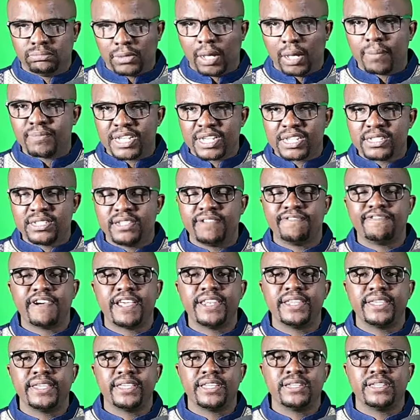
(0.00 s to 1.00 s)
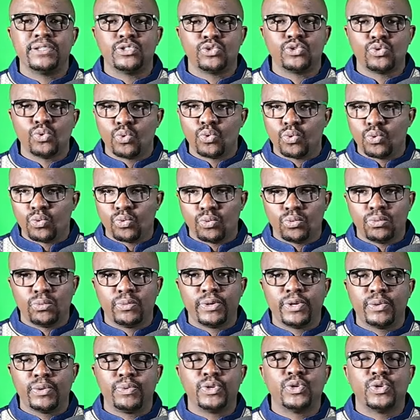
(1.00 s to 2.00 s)
I'm just defining it so
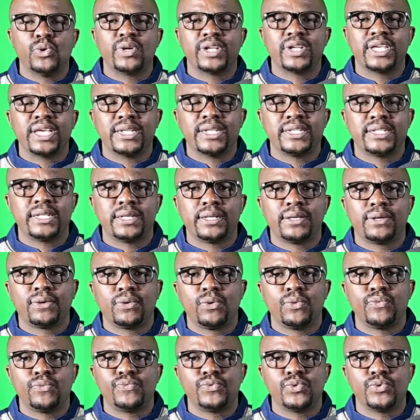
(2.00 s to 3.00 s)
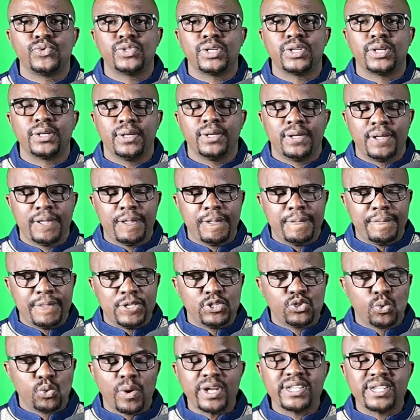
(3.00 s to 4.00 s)
we don't get confusion.
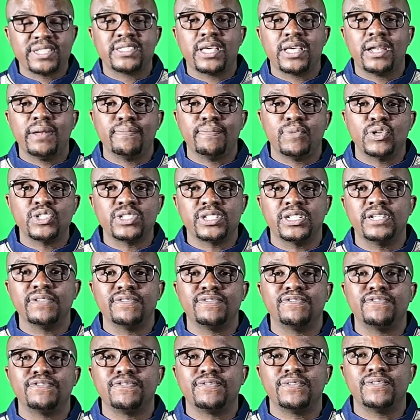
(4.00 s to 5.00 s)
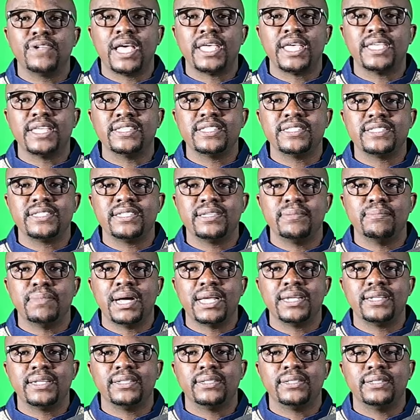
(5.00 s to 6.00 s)
So when Stellenbosch give ANC
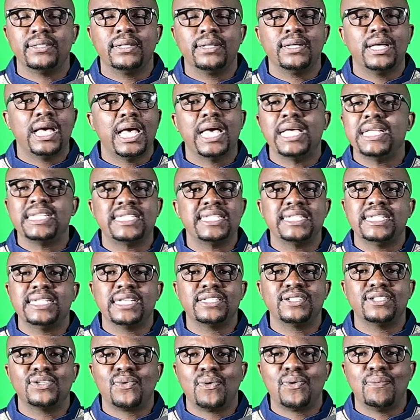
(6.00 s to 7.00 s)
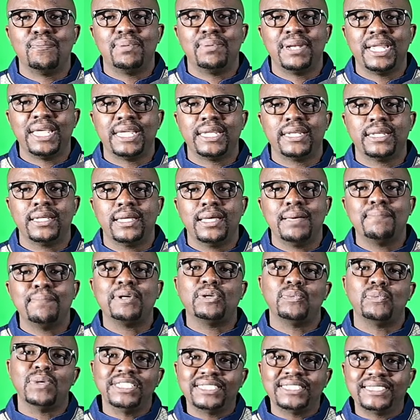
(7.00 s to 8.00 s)
money, ANC doesn't complain.
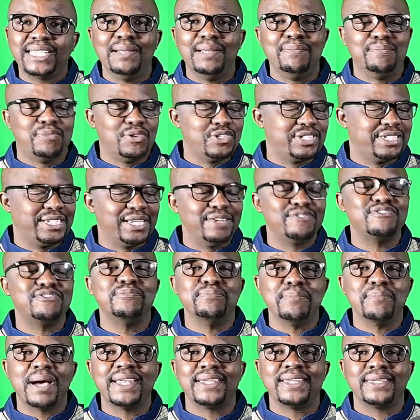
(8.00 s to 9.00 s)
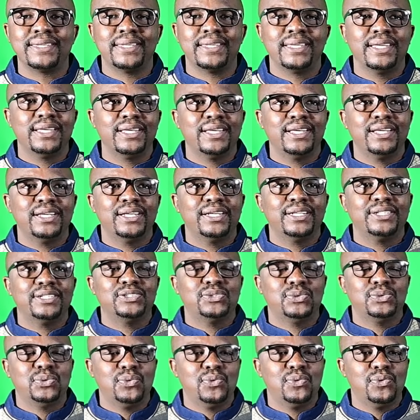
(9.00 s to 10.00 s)
But when Stellenbosch gives money
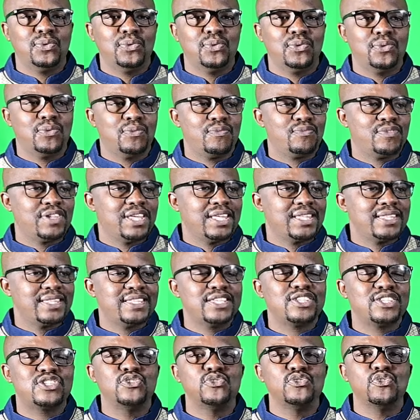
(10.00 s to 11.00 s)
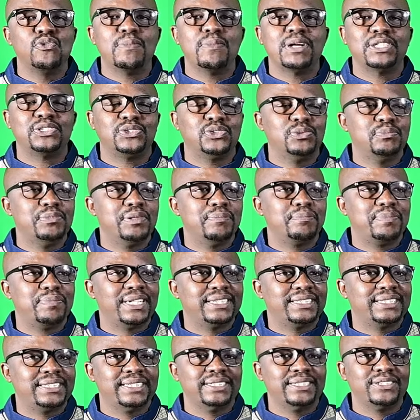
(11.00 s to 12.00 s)
to these new mushrooming
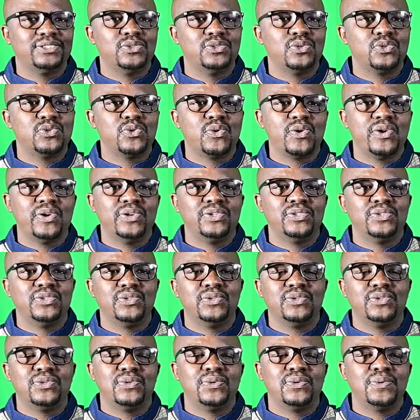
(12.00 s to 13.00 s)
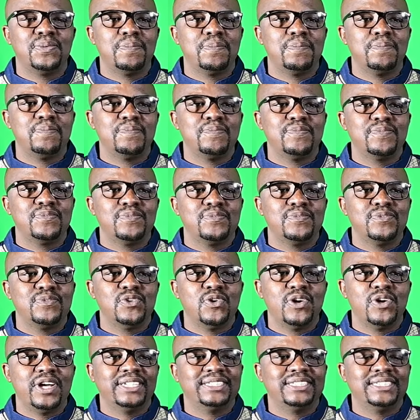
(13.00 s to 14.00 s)
parties, you know, your
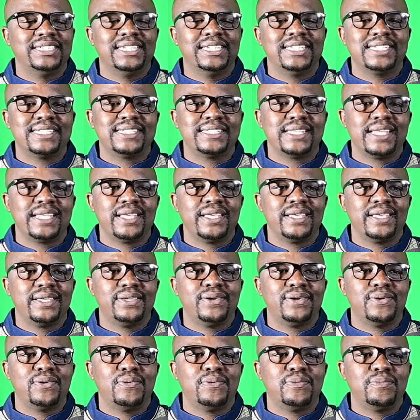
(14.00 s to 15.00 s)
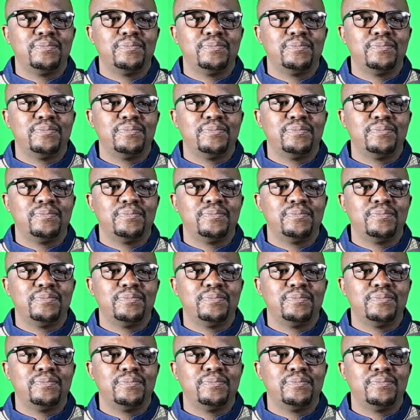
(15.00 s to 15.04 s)
Action SA, your